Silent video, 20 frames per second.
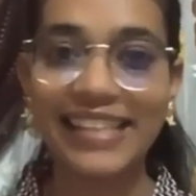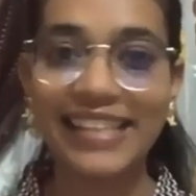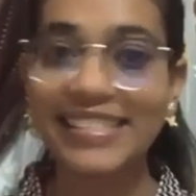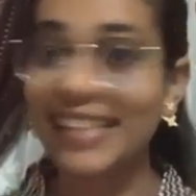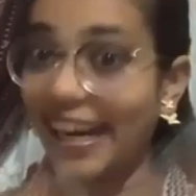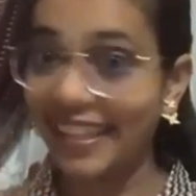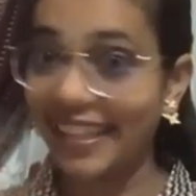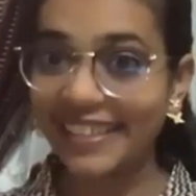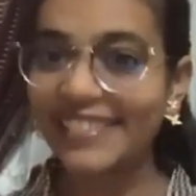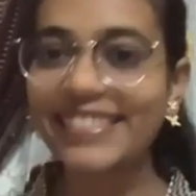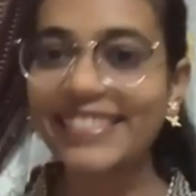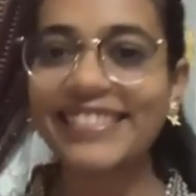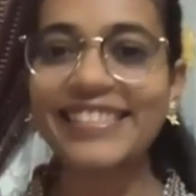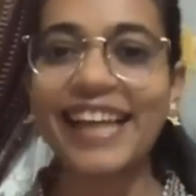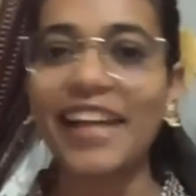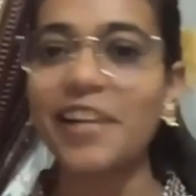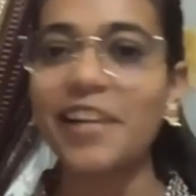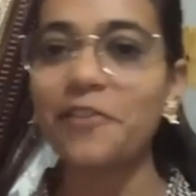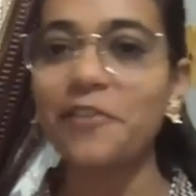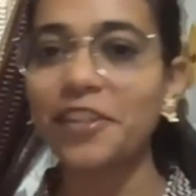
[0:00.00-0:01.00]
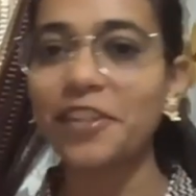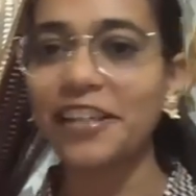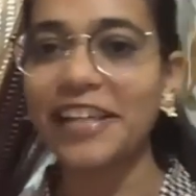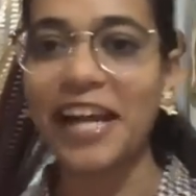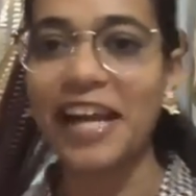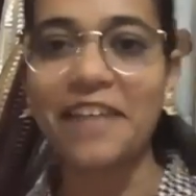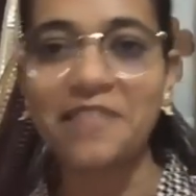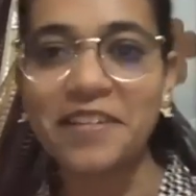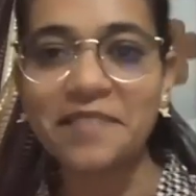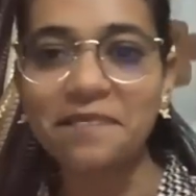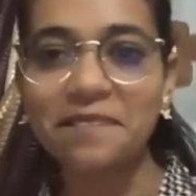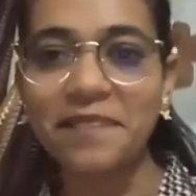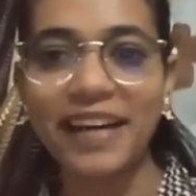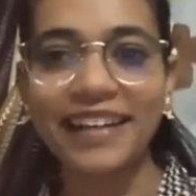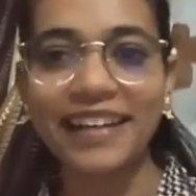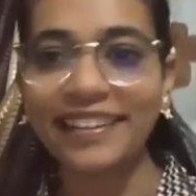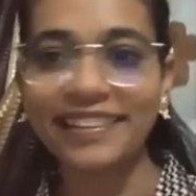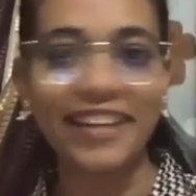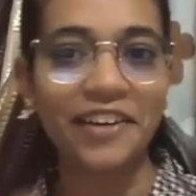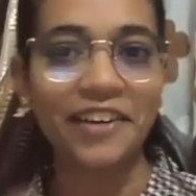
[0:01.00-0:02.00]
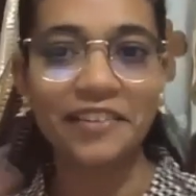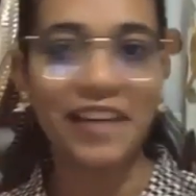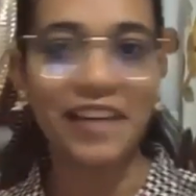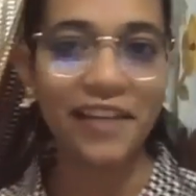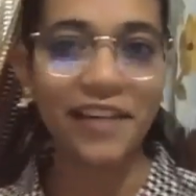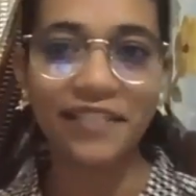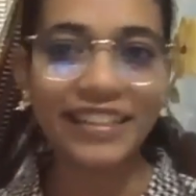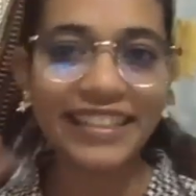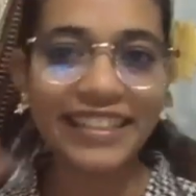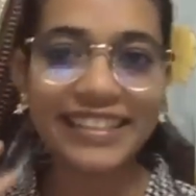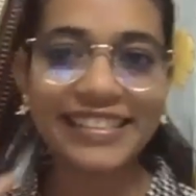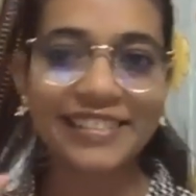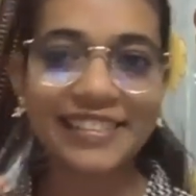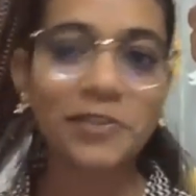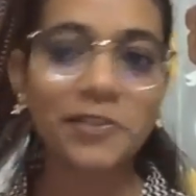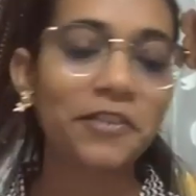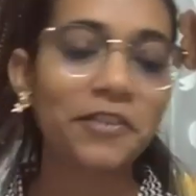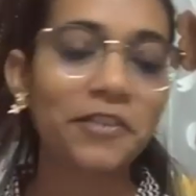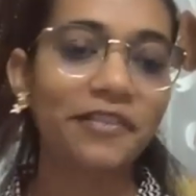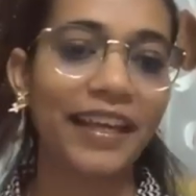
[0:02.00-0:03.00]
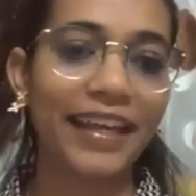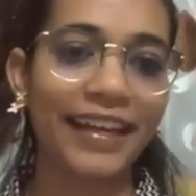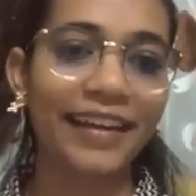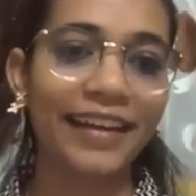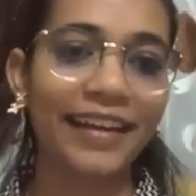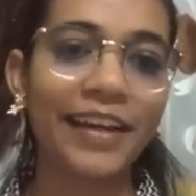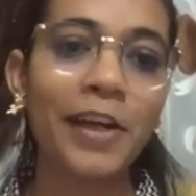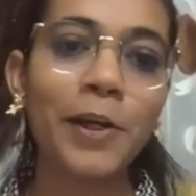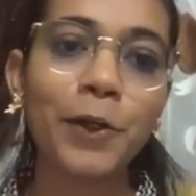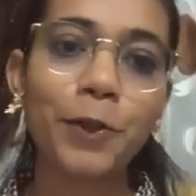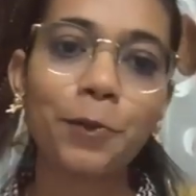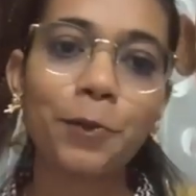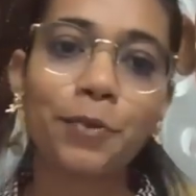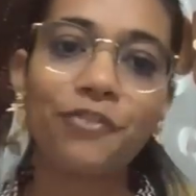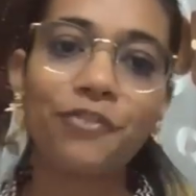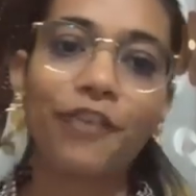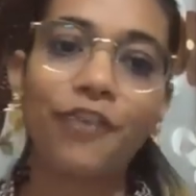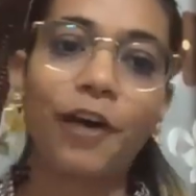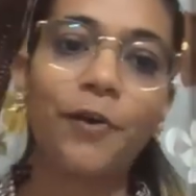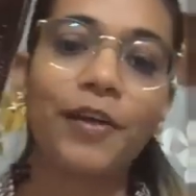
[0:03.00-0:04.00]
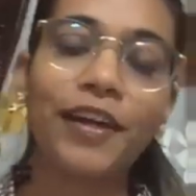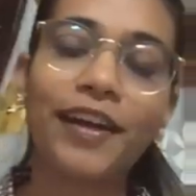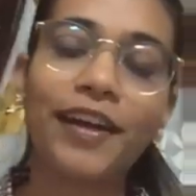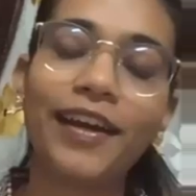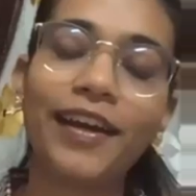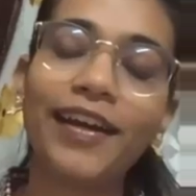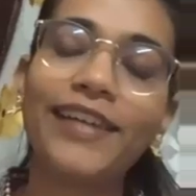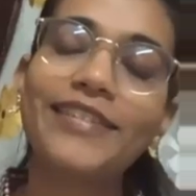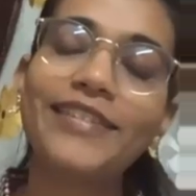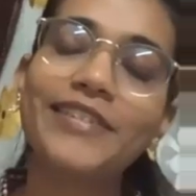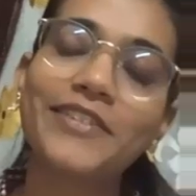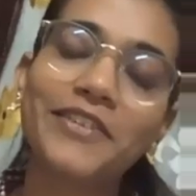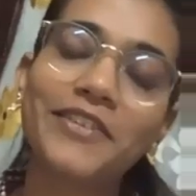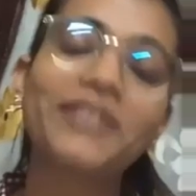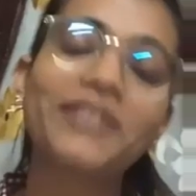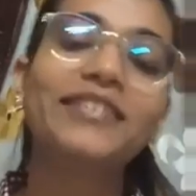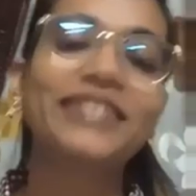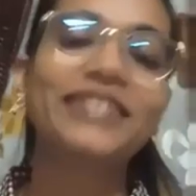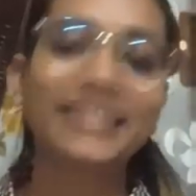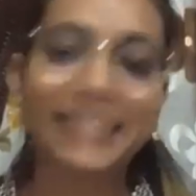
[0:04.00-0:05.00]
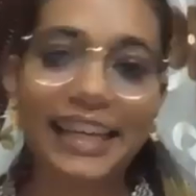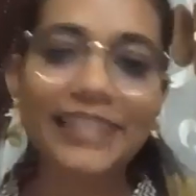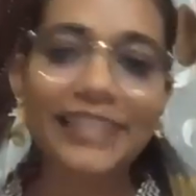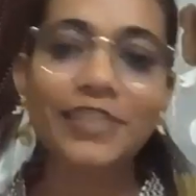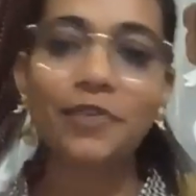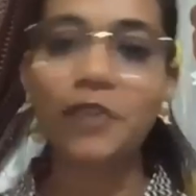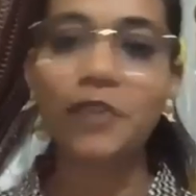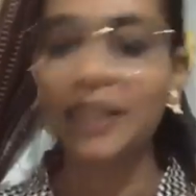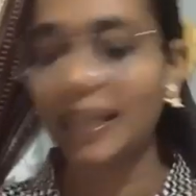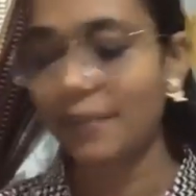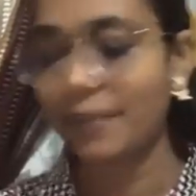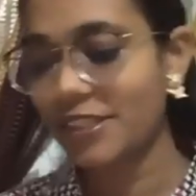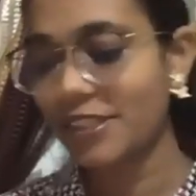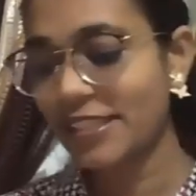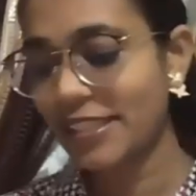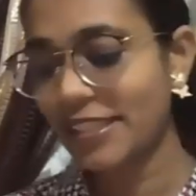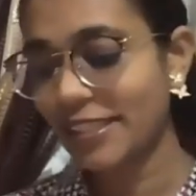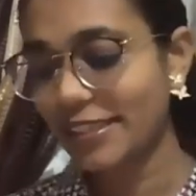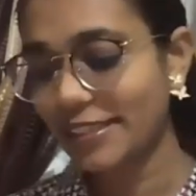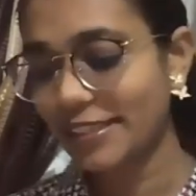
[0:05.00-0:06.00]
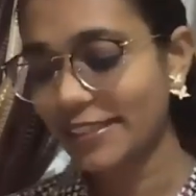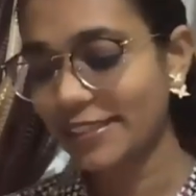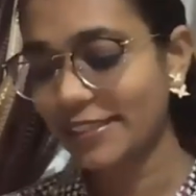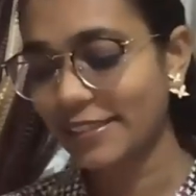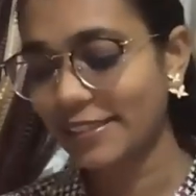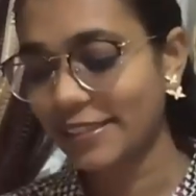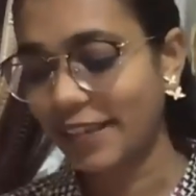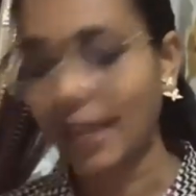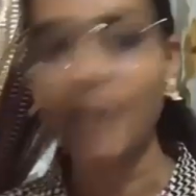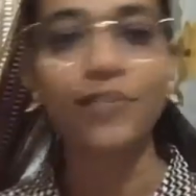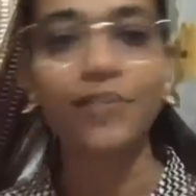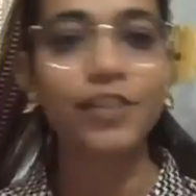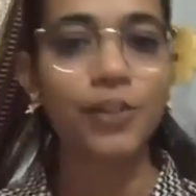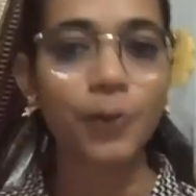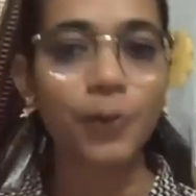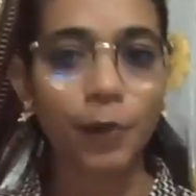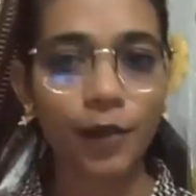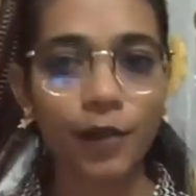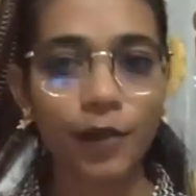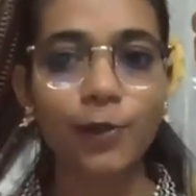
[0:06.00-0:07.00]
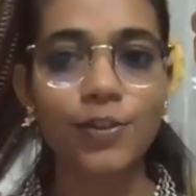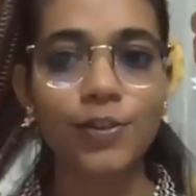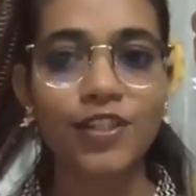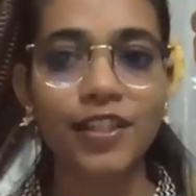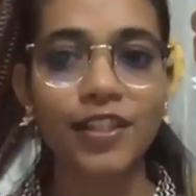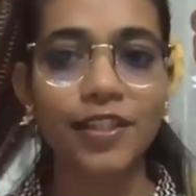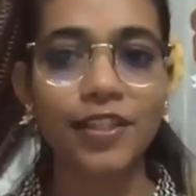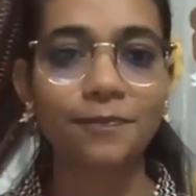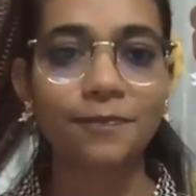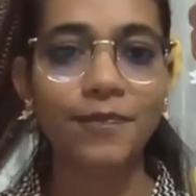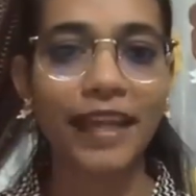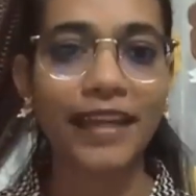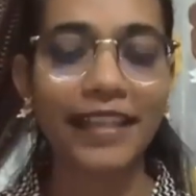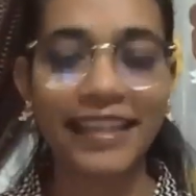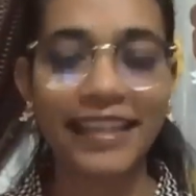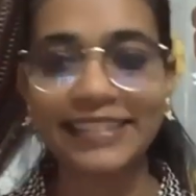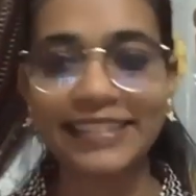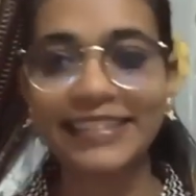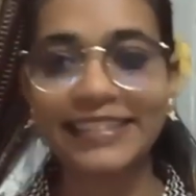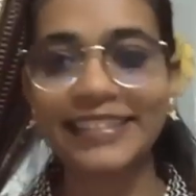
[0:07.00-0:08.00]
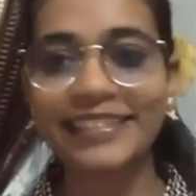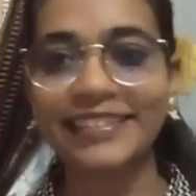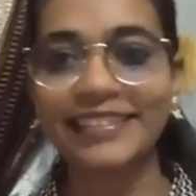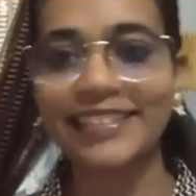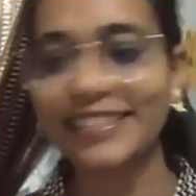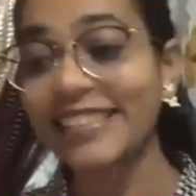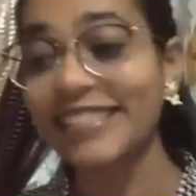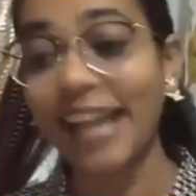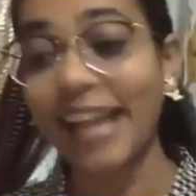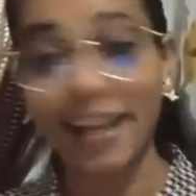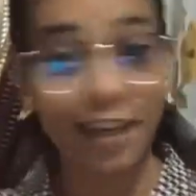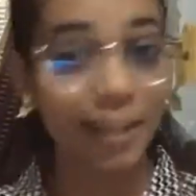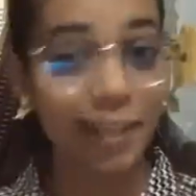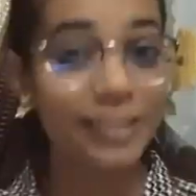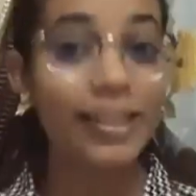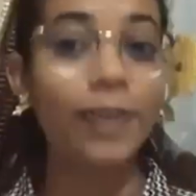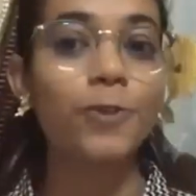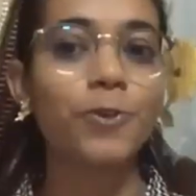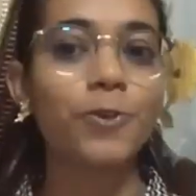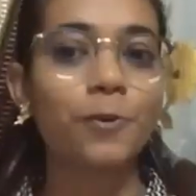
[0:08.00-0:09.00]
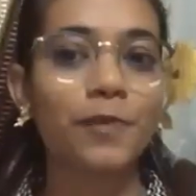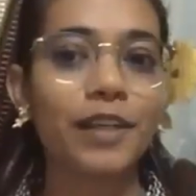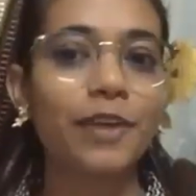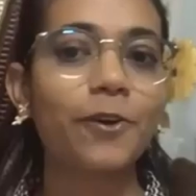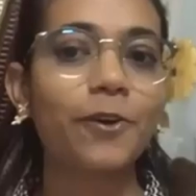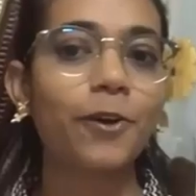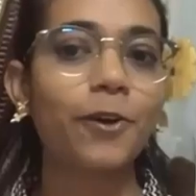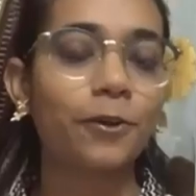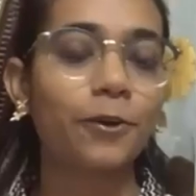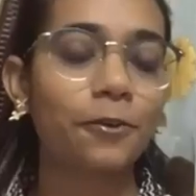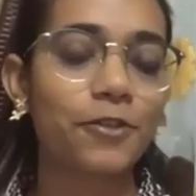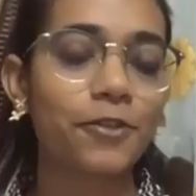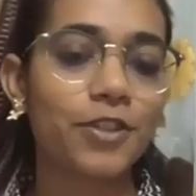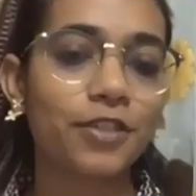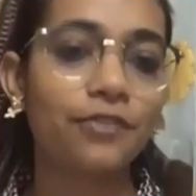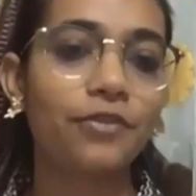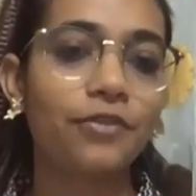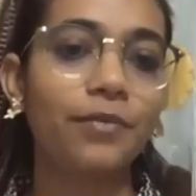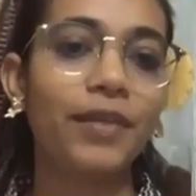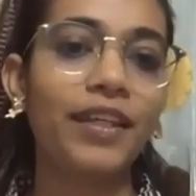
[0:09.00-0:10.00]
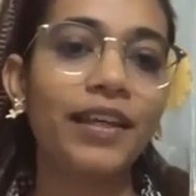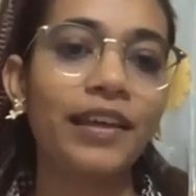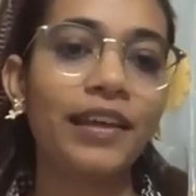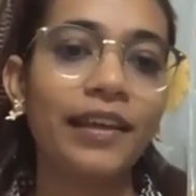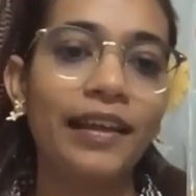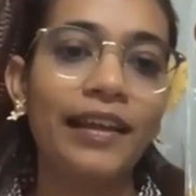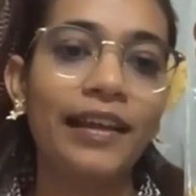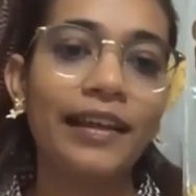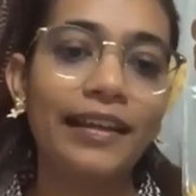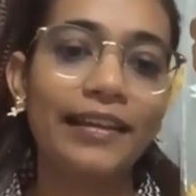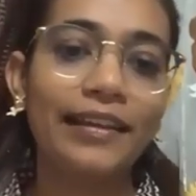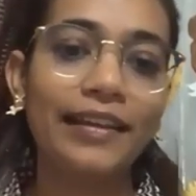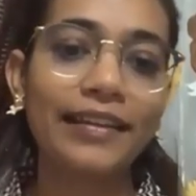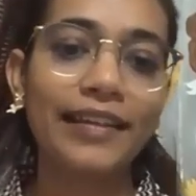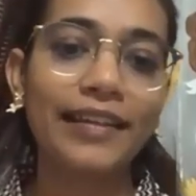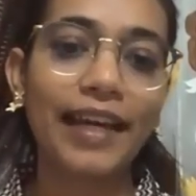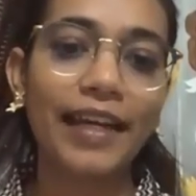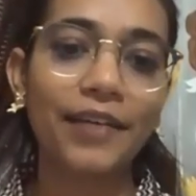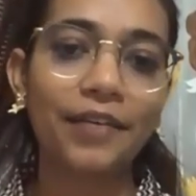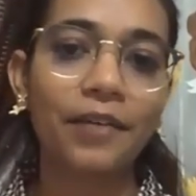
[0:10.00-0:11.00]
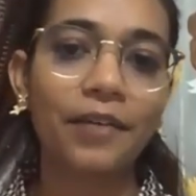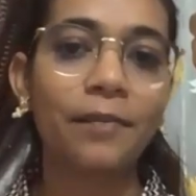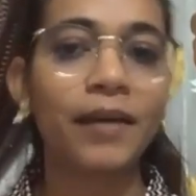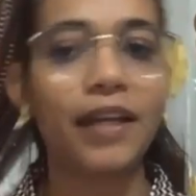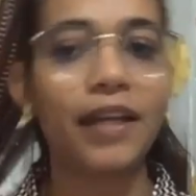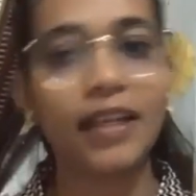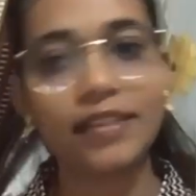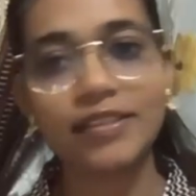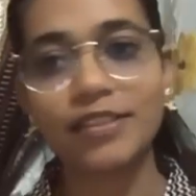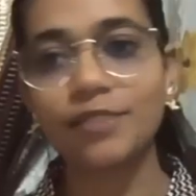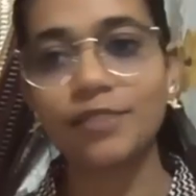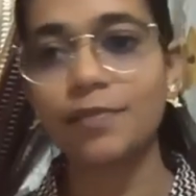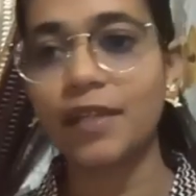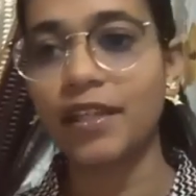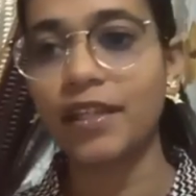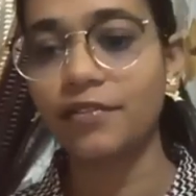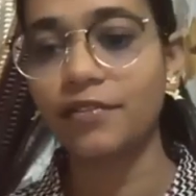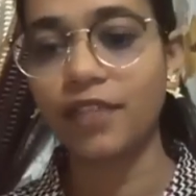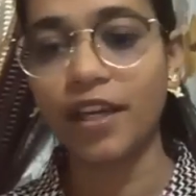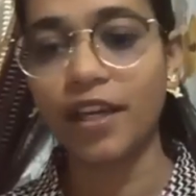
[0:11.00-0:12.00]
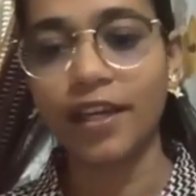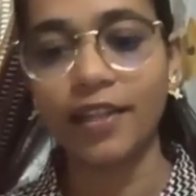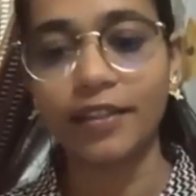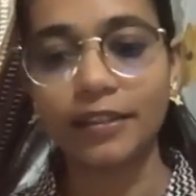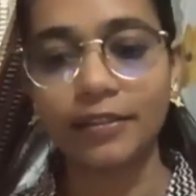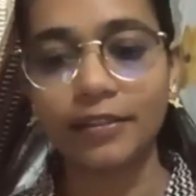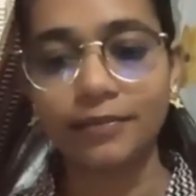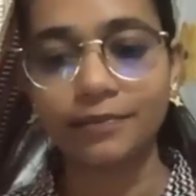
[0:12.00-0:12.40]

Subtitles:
I started this channel for the traveling part, and now traveling is nowhere to be found. So that's what I would say. This life is a roller coaster. And yes, this channel has also been a roller coaster for me, like that way. But I just believe that,